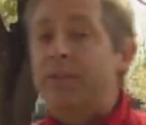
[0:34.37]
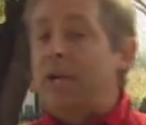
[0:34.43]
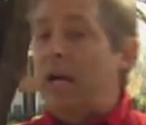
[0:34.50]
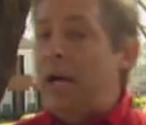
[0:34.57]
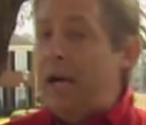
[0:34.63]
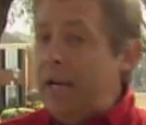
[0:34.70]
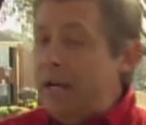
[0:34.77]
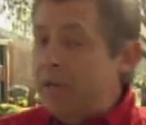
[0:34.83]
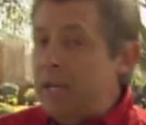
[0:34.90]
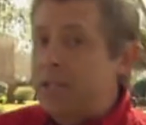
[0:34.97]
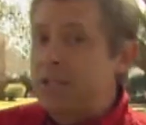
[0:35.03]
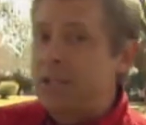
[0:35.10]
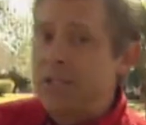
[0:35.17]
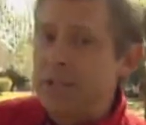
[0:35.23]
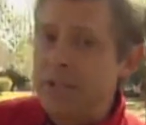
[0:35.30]
The higher
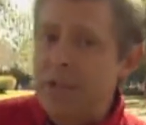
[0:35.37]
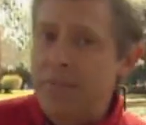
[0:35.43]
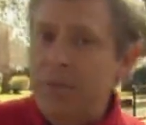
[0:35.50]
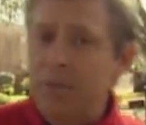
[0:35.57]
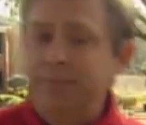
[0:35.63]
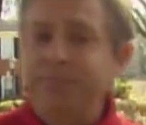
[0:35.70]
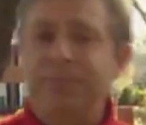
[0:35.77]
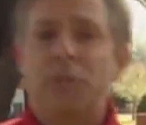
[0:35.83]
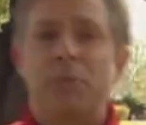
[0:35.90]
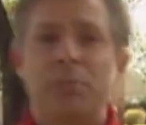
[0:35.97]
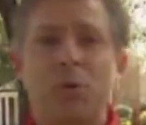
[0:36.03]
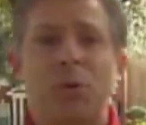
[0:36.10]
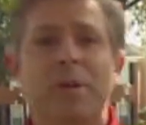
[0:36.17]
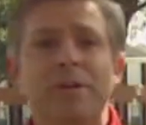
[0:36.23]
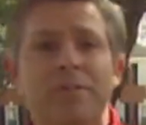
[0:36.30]
that SEER number, the
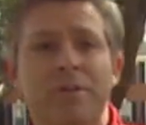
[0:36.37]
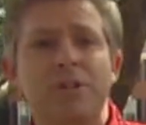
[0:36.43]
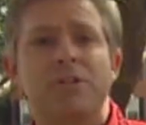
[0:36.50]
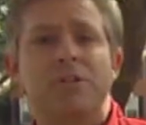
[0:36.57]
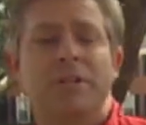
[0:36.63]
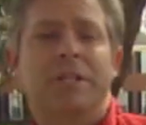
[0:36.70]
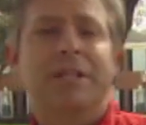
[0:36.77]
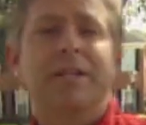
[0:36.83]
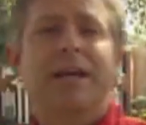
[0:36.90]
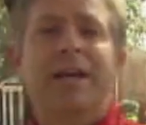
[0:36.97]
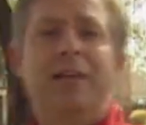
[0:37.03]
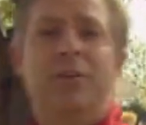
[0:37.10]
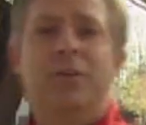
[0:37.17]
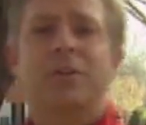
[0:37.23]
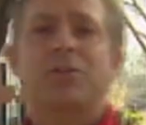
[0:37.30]
more efficiently
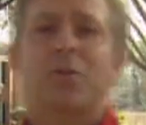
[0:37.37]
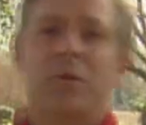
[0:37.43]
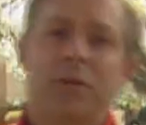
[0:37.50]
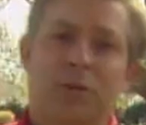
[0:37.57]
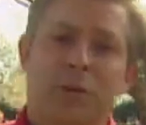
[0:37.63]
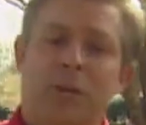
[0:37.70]
that unit's going to